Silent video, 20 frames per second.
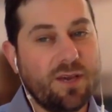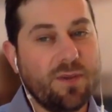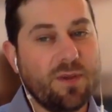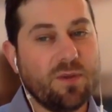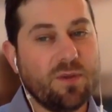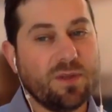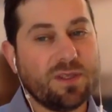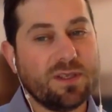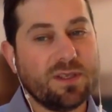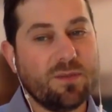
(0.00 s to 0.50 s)
and
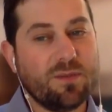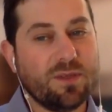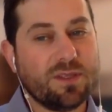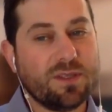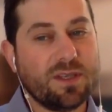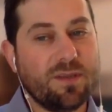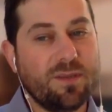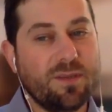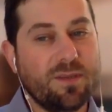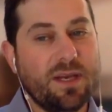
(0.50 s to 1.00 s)
when someone's
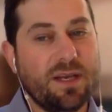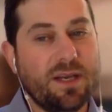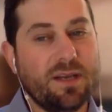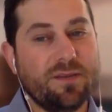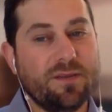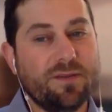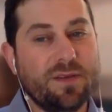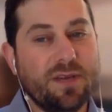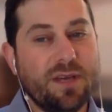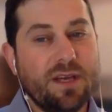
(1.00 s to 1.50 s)
coming out
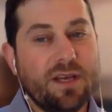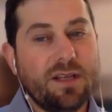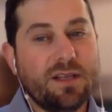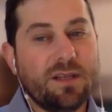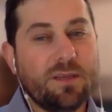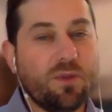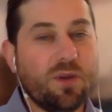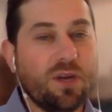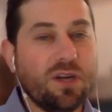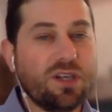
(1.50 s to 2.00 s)
of
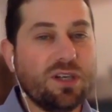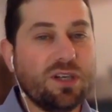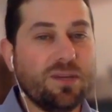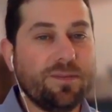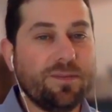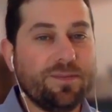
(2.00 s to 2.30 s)
depression.